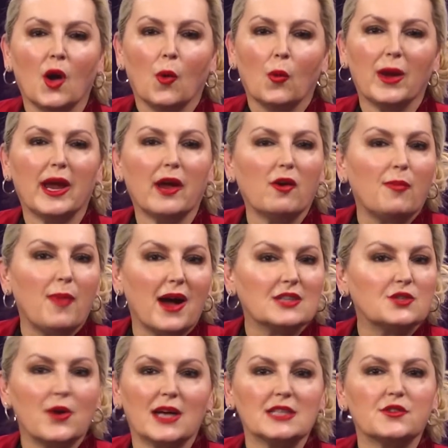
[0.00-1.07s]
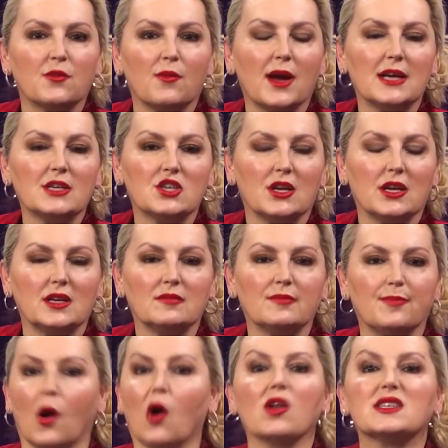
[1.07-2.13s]
We hear about transformation in
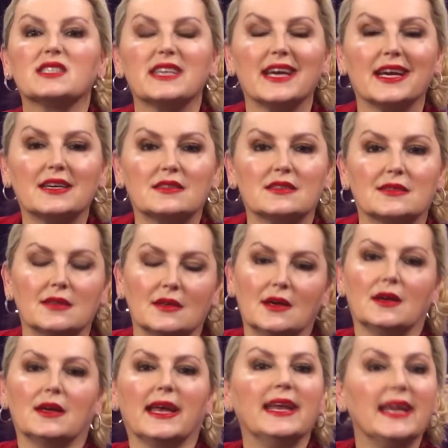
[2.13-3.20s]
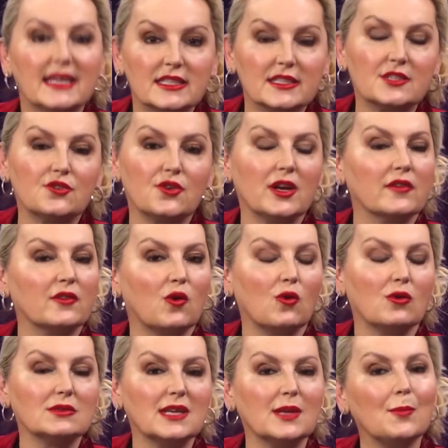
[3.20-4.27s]
politics, in industry, and of
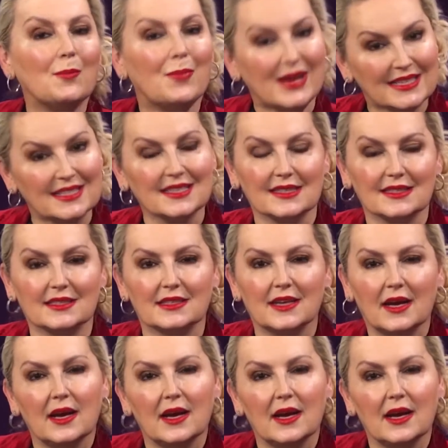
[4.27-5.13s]
course in business.